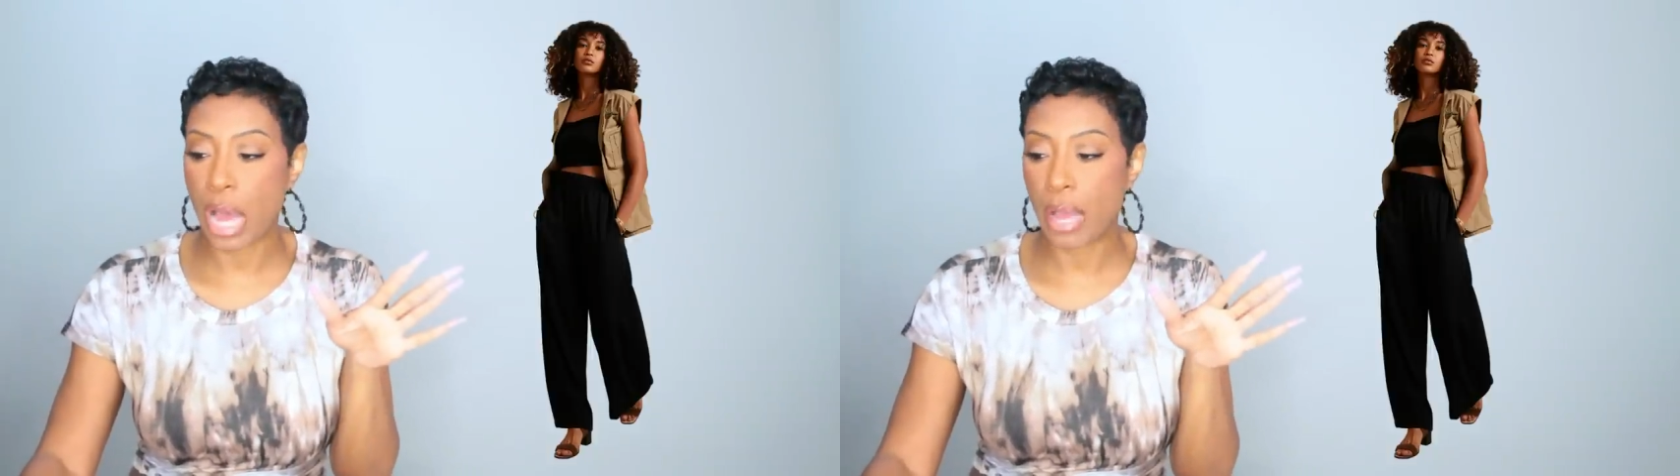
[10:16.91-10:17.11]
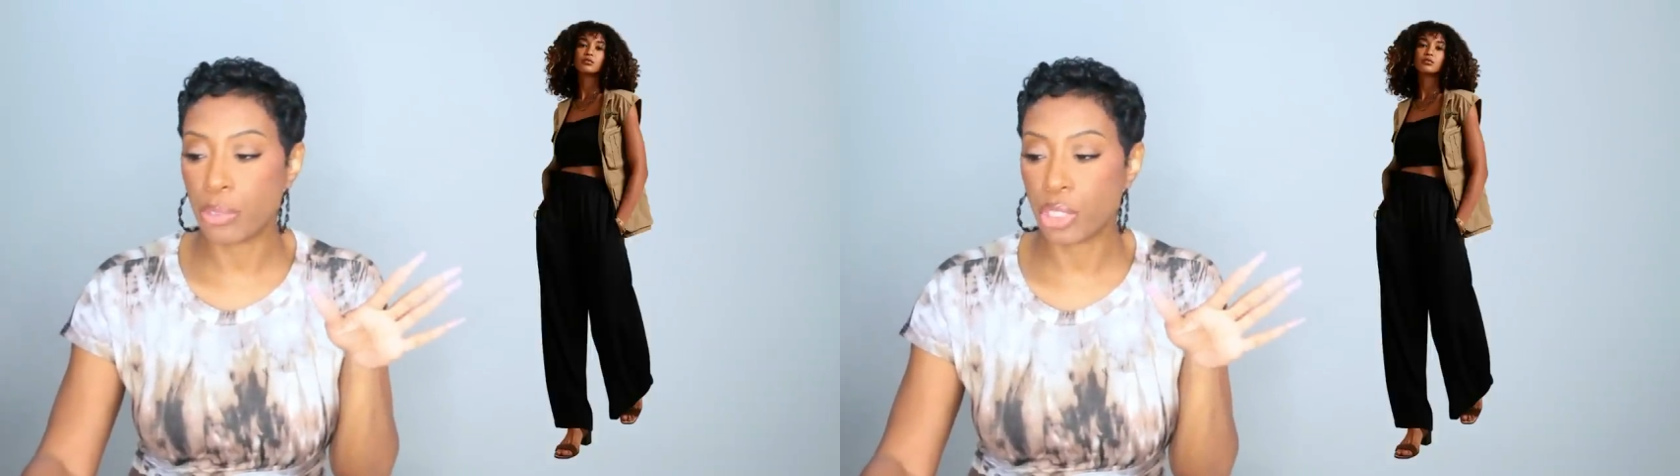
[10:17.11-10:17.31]

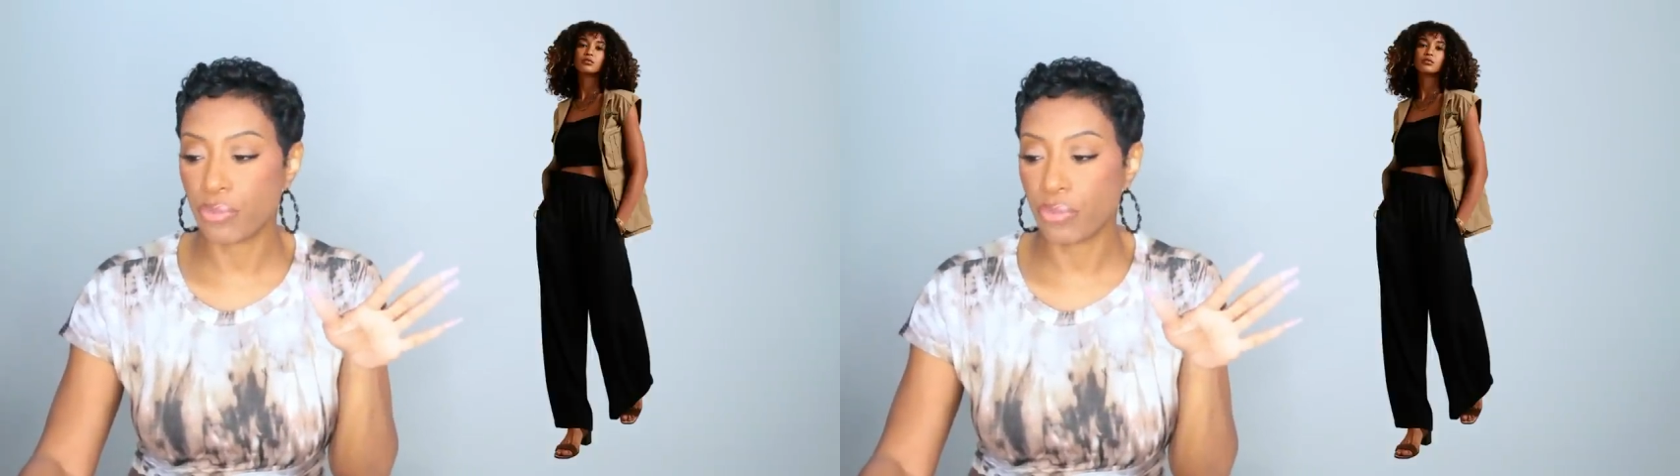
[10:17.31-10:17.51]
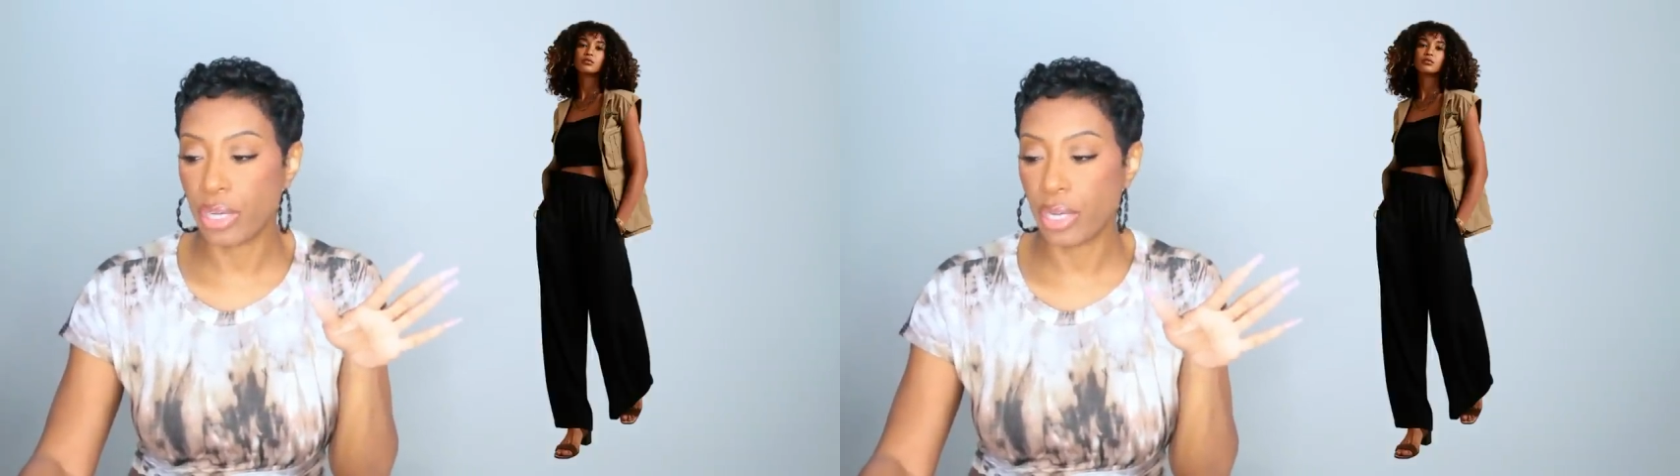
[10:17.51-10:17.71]

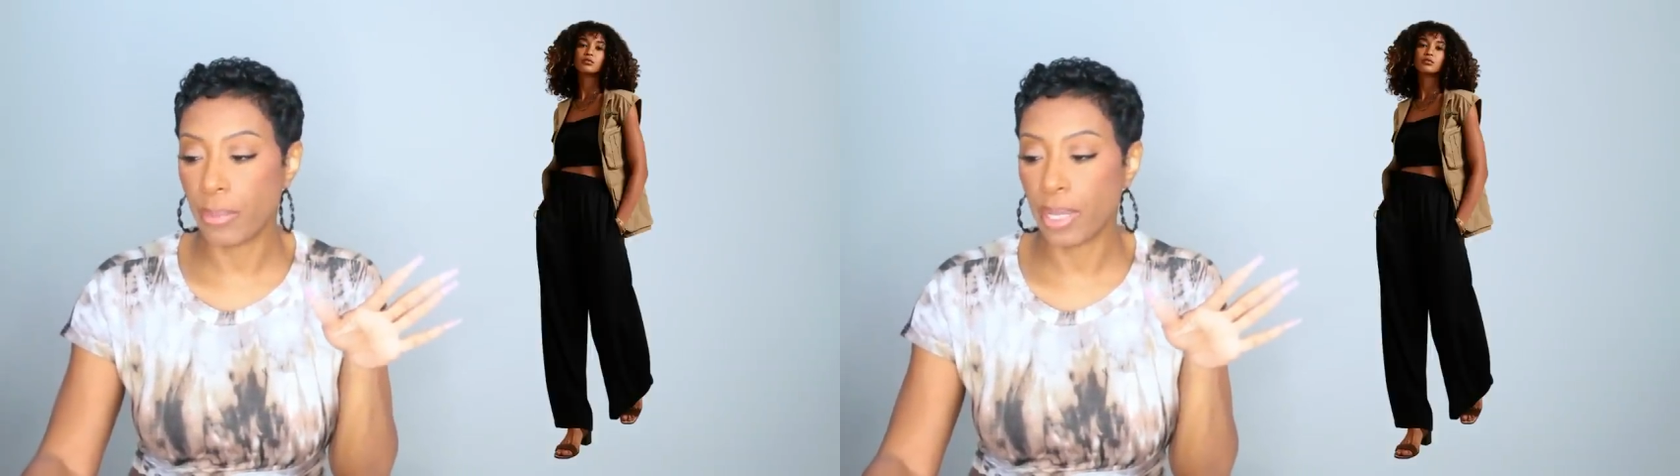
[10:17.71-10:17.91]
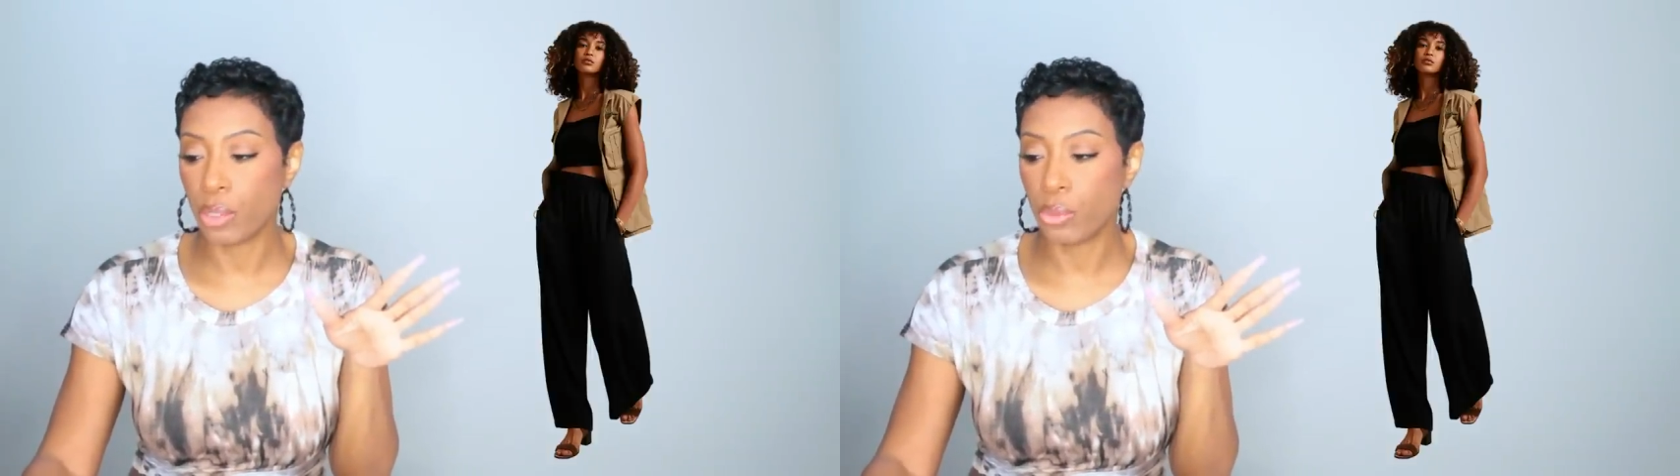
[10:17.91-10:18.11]
option for
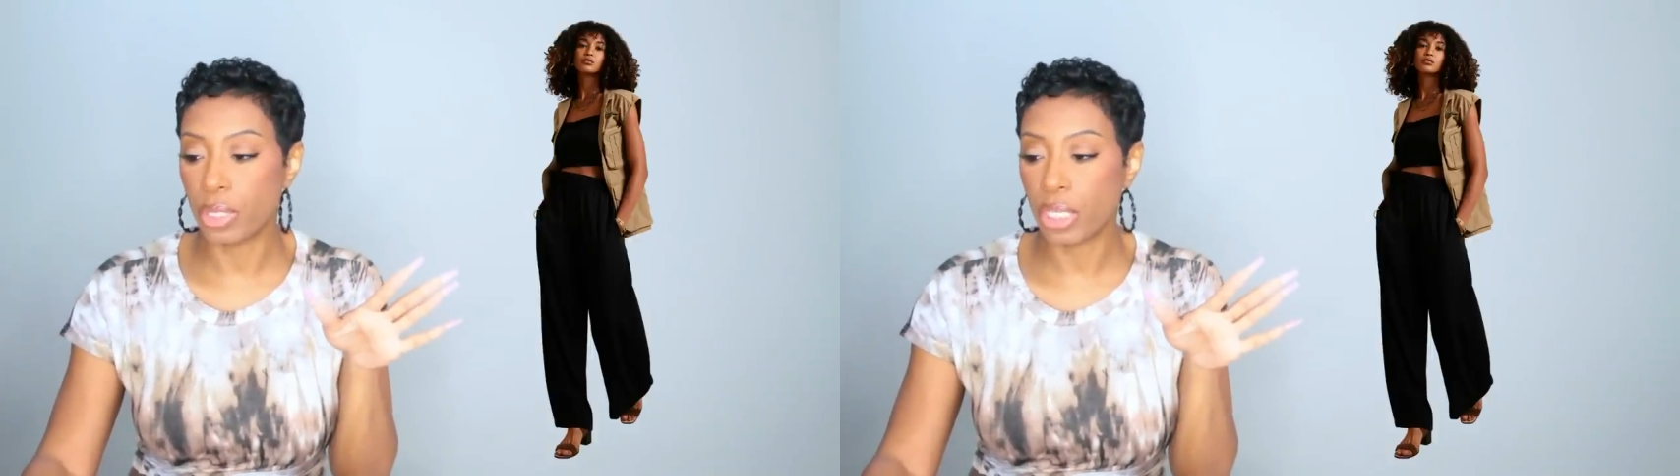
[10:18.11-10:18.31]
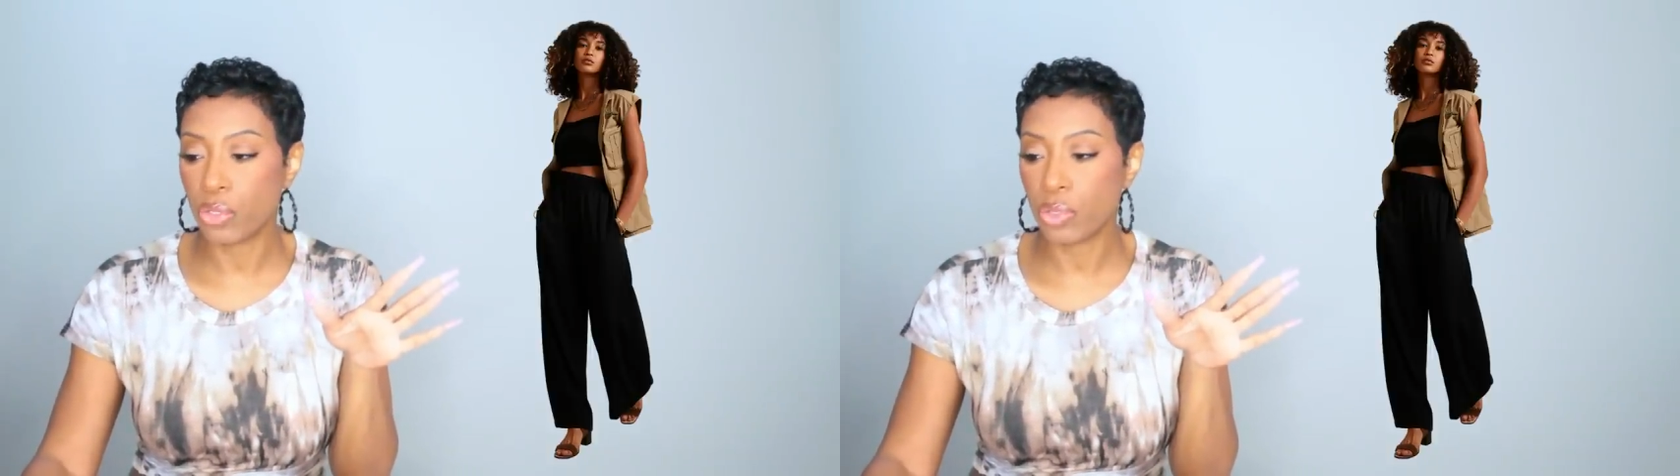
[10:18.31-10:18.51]
anybody who
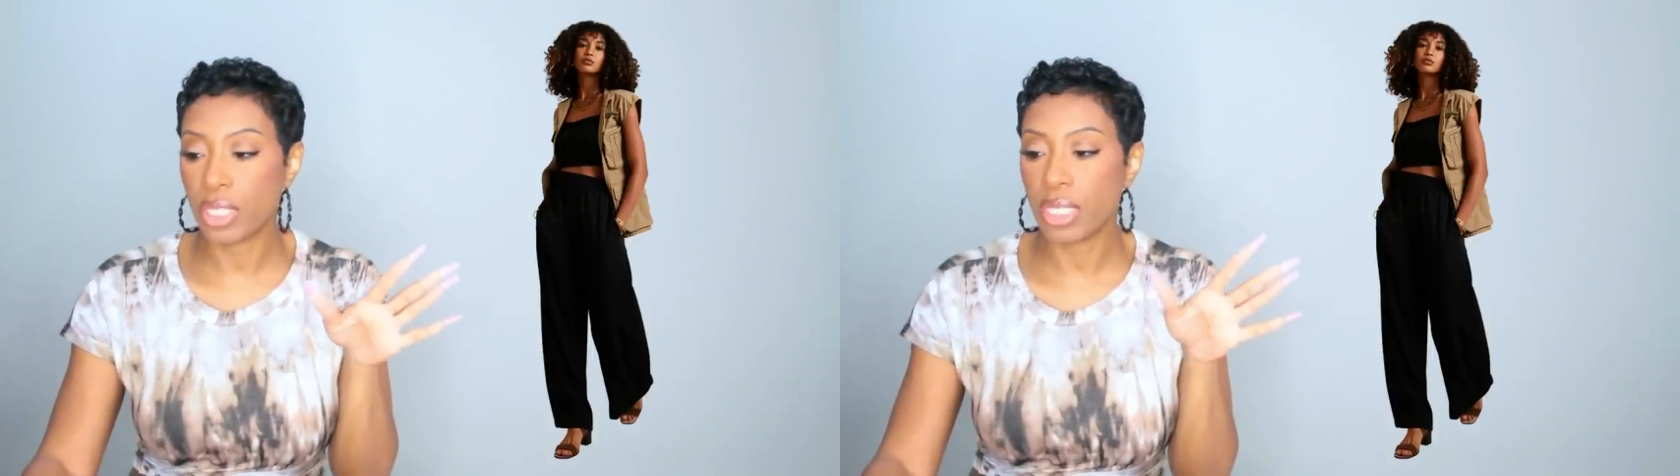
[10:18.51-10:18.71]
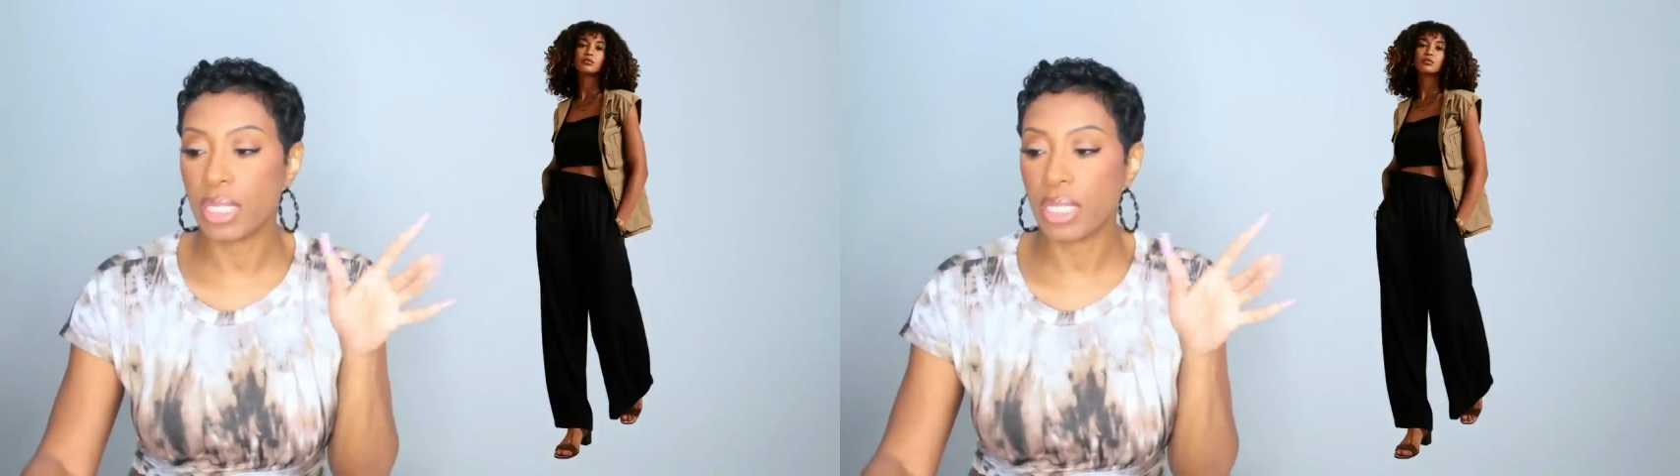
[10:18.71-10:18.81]
was interested.